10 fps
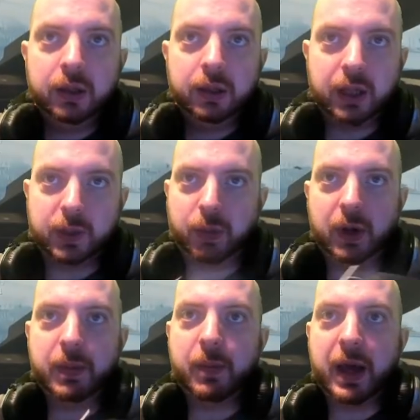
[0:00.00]
That's probably
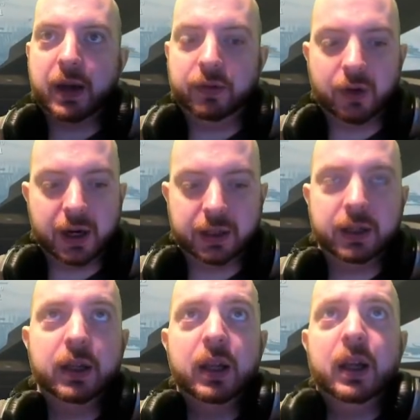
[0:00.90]
a bit better, right?
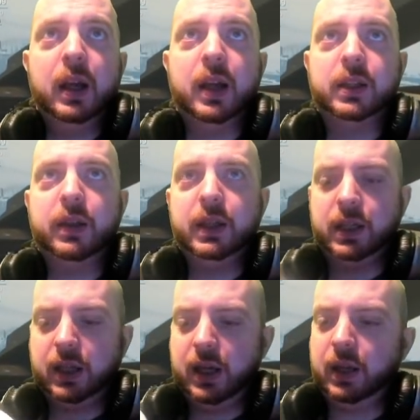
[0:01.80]
So this is
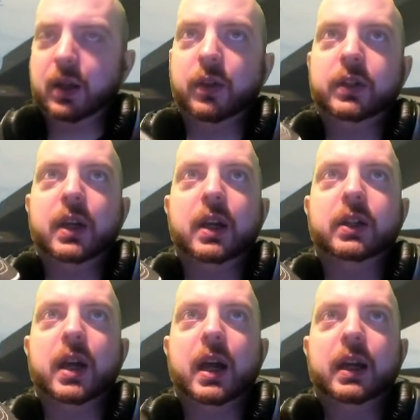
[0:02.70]
the concierge
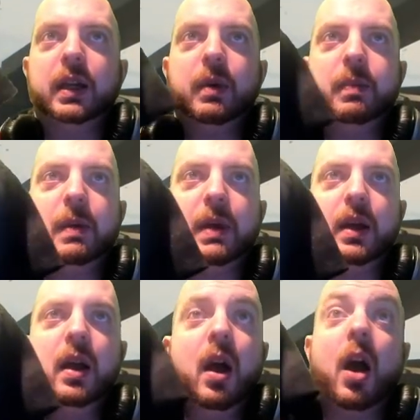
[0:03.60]
chat. It might be a bit...
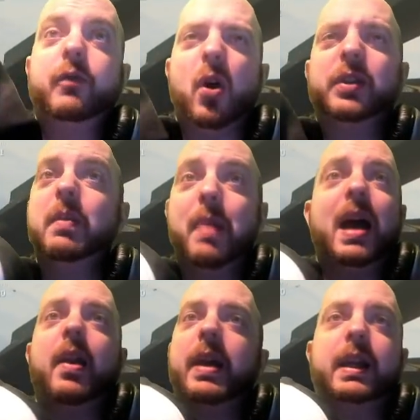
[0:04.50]
I've got some better
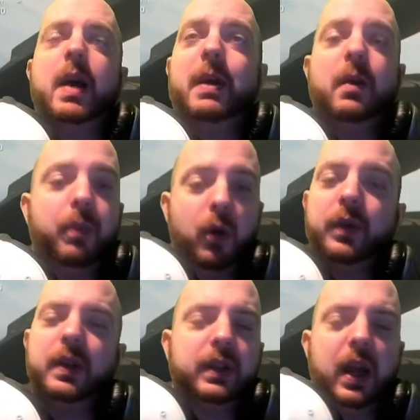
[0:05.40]
lighting coming. I've bought
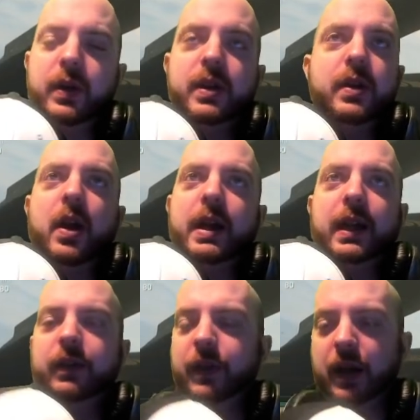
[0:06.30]
a load of new
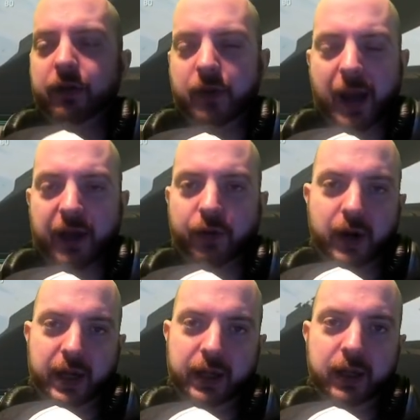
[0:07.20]
lighting for Black
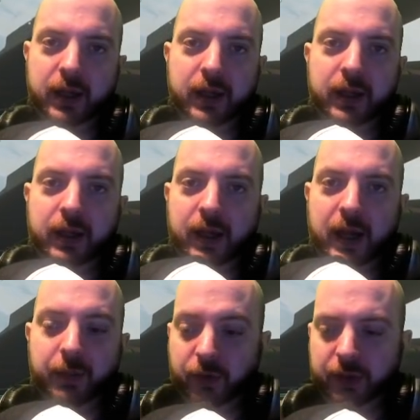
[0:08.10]
Friday.
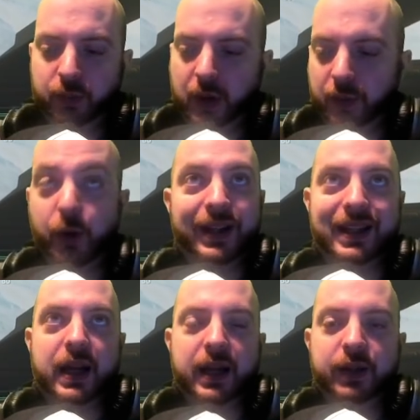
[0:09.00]
I bought it
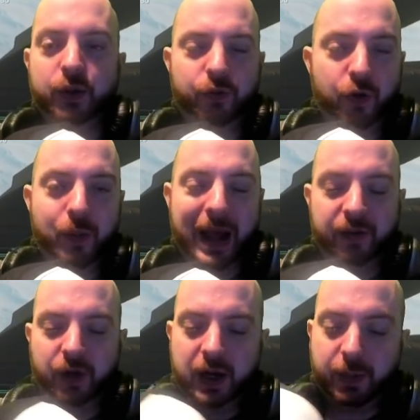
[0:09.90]
today, not for Black
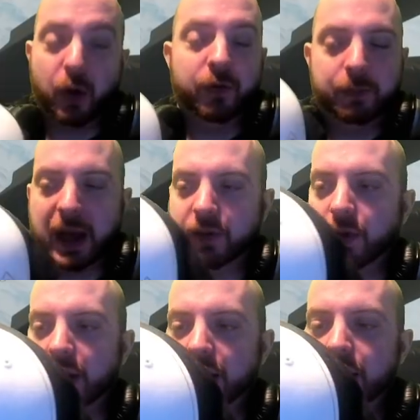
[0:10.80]
Friday, but on Black
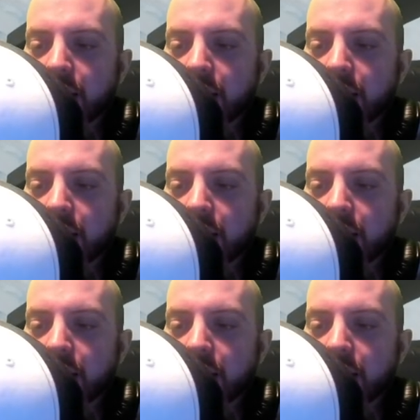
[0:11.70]
Friday.